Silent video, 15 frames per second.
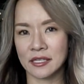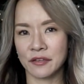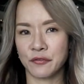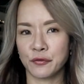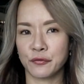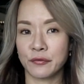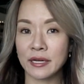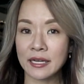If
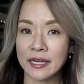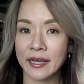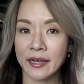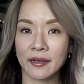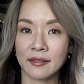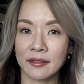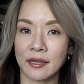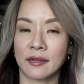you really
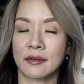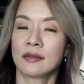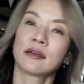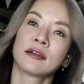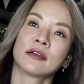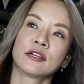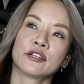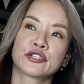hate that
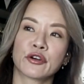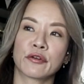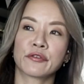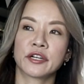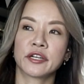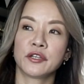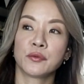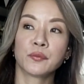
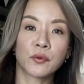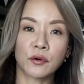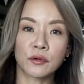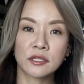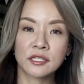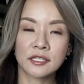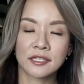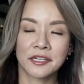genre, you
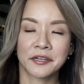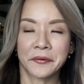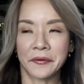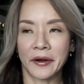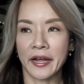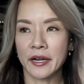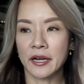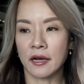won't,
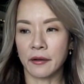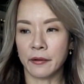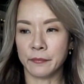right?